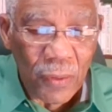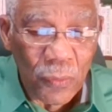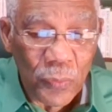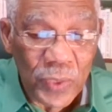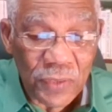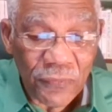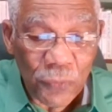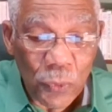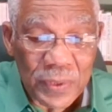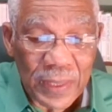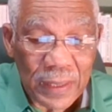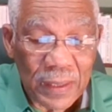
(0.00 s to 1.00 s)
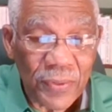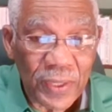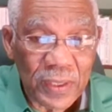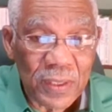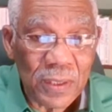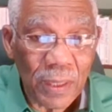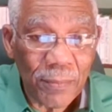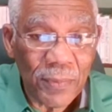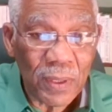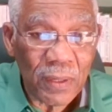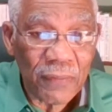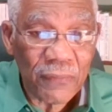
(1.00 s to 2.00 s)
which of course had the greatest number
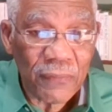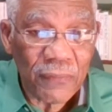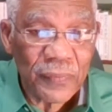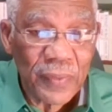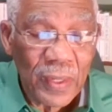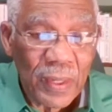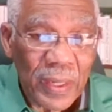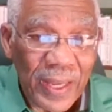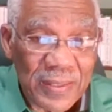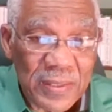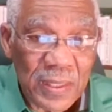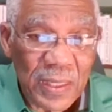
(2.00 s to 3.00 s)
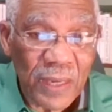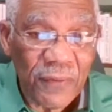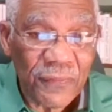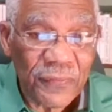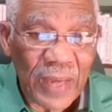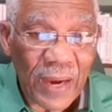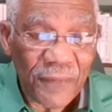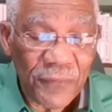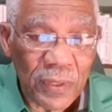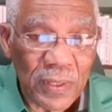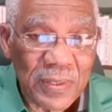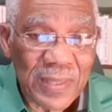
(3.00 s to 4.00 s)
of enslaved
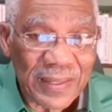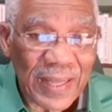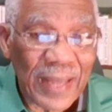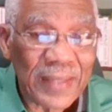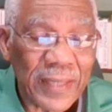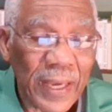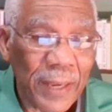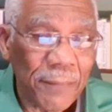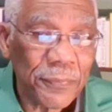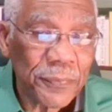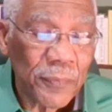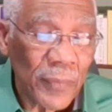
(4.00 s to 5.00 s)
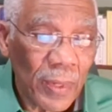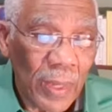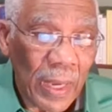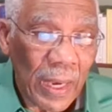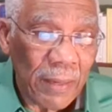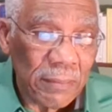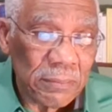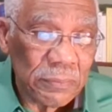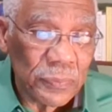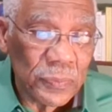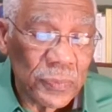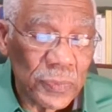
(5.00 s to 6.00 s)
Africans at that time,
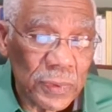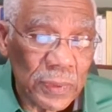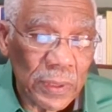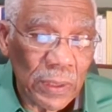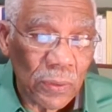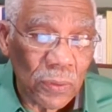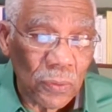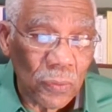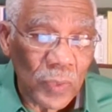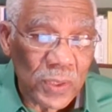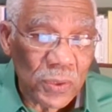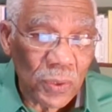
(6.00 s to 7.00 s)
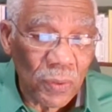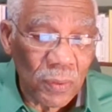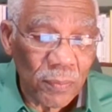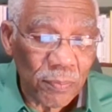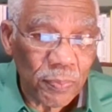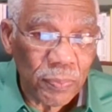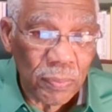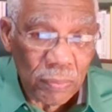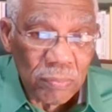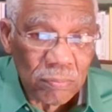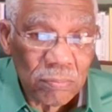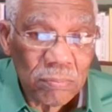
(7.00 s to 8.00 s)
was so,
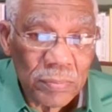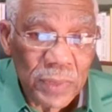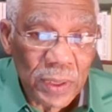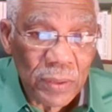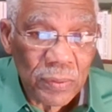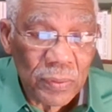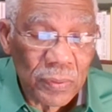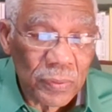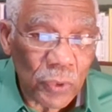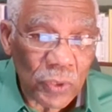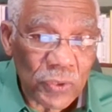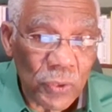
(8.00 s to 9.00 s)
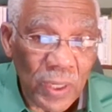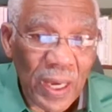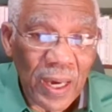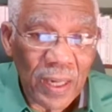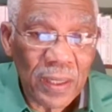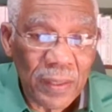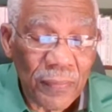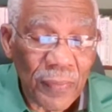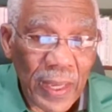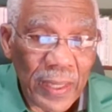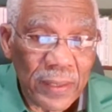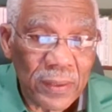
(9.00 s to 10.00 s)
took so long
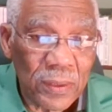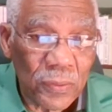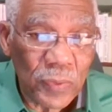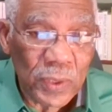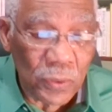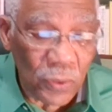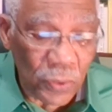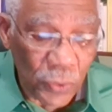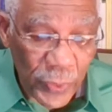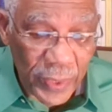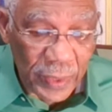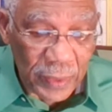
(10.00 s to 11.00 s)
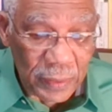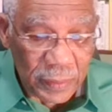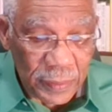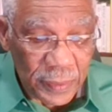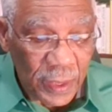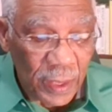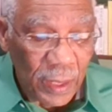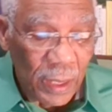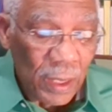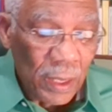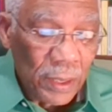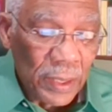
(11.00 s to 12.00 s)
and was so cruel.
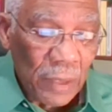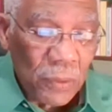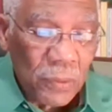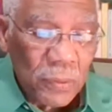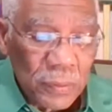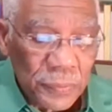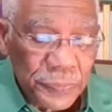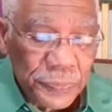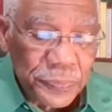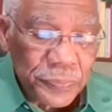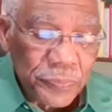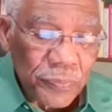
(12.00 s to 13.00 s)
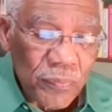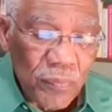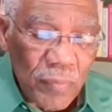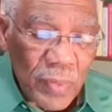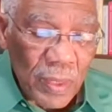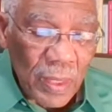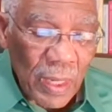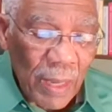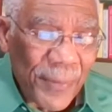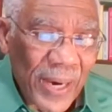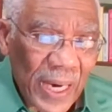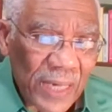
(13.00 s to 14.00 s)
Now,
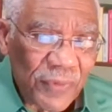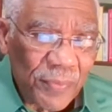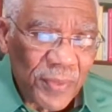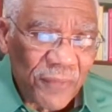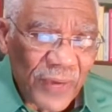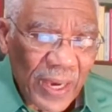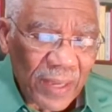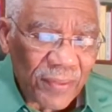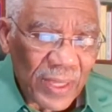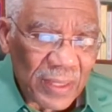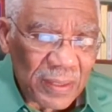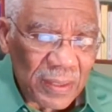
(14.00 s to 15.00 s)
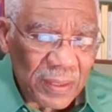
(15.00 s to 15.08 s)
apart from the fact that,